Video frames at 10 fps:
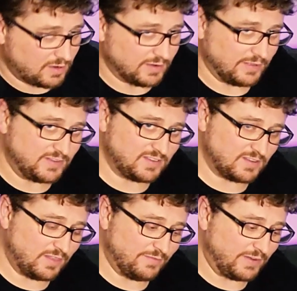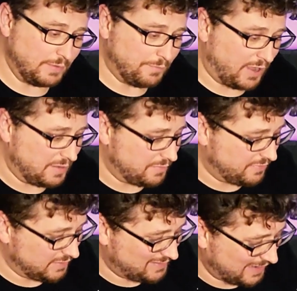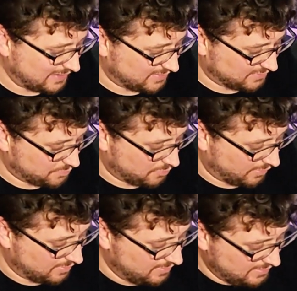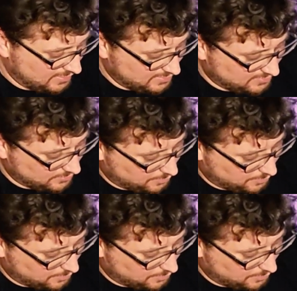card. Now this is on the very bottom of the deck at this point, so